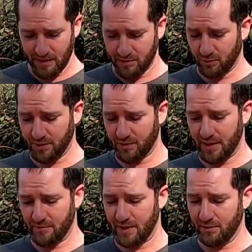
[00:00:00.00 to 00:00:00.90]
It's a really
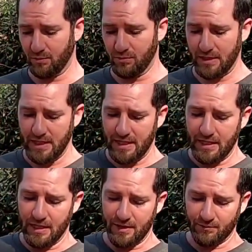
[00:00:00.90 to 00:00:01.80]
great reticle.
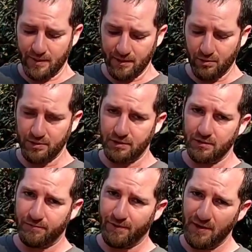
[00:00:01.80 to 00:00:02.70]
The reticle is a
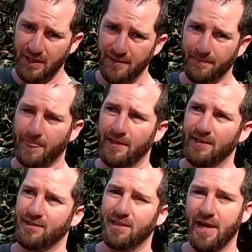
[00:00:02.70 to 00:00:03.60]
little funky. It
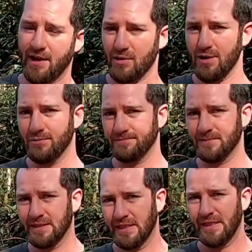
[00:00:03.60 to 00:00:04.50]
is an arrow,
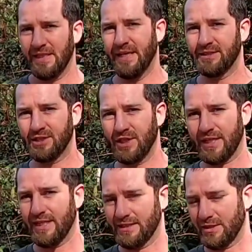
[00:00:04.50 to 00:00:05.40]
and so it
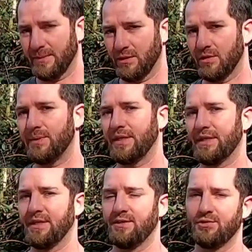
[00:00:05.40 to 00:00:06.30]
kind of took me a little bit of
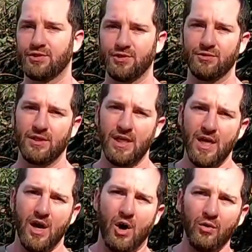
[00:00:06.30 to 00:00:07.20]
getting used to,
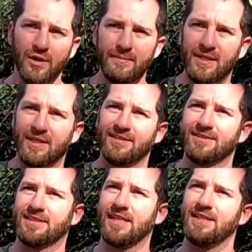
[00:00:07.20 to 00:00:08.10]
only
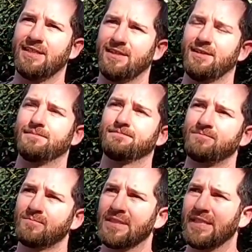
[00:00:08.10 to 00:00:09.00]
because
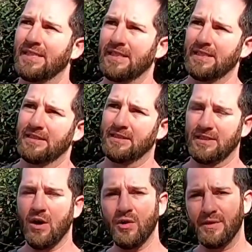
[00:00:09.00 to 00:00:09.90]

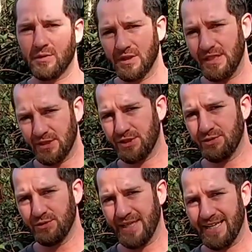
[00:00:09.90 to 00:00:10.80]
the only really
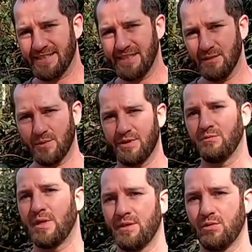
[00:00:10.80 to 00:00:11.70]
issue that I've seen with the
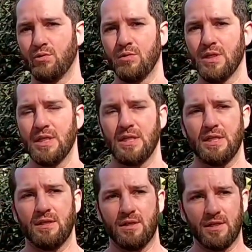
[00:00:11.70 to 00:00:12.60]
reticle,
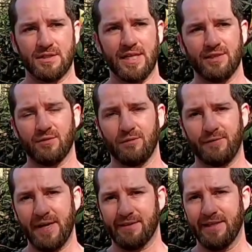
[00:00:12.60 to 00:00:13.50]
aside from the
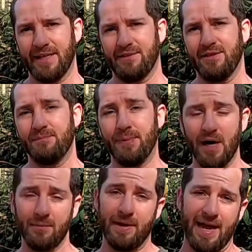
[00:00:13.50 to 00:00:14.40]
fact that the
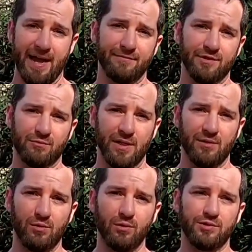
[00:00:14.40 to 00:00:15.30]
bottom half of the
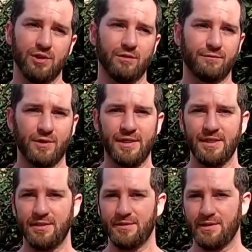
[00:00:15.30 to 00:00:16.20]
reticle, so for
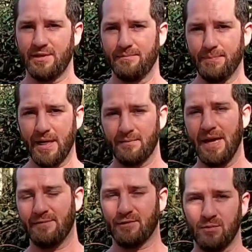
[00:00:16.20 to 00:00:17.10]
any of the bottom
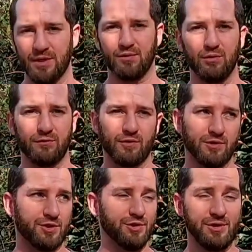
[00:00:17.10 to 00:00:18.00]
half of the reticle
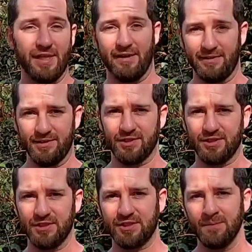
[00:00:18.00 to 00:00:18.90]
for shooting out at
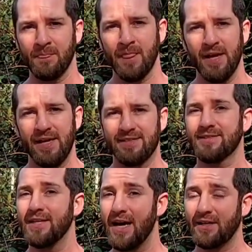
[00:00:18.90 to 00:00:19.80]
distance, it's
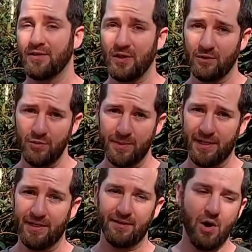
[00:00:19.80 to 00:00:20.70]
not going to
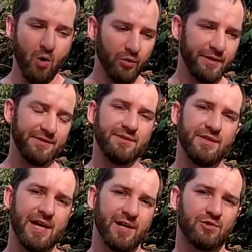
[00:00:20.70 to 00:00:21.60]
illuminate. Only
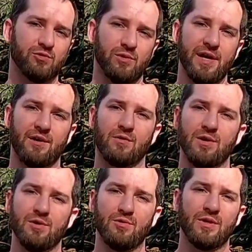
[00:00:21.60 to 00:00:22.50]
the actual
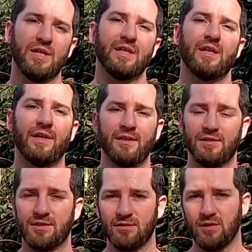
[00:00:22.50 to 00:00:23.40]
arrow in
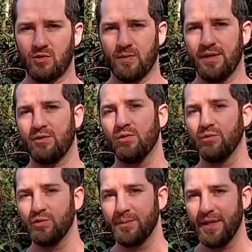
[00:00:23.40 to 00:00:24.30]
the center of the reticle
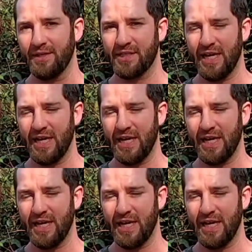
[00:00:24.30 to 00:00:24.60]
illuminates.